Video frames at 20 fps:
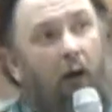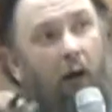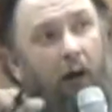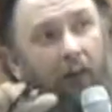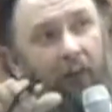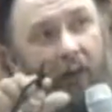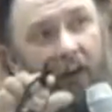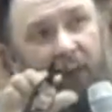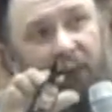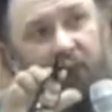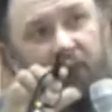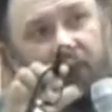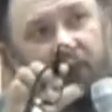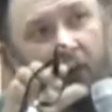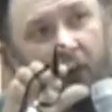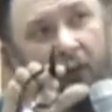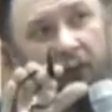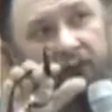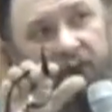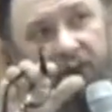I left the
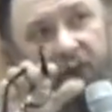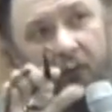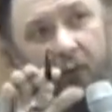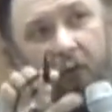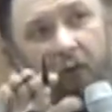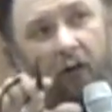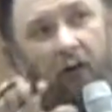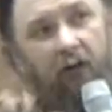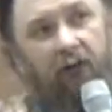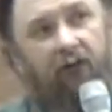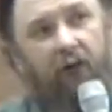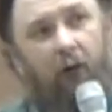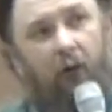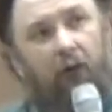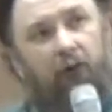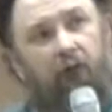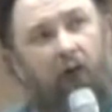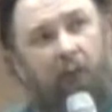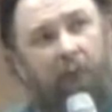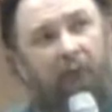church a few years
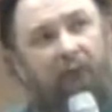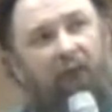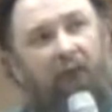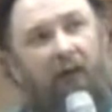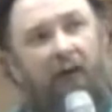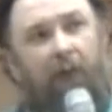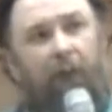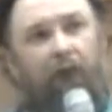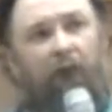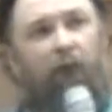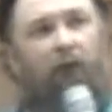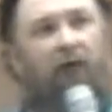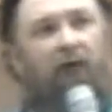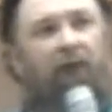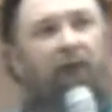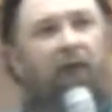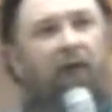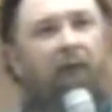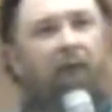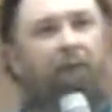ago. I took my family
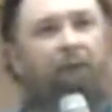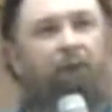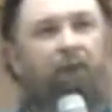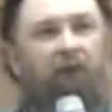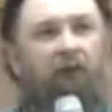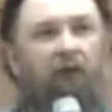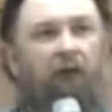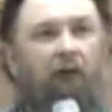with me.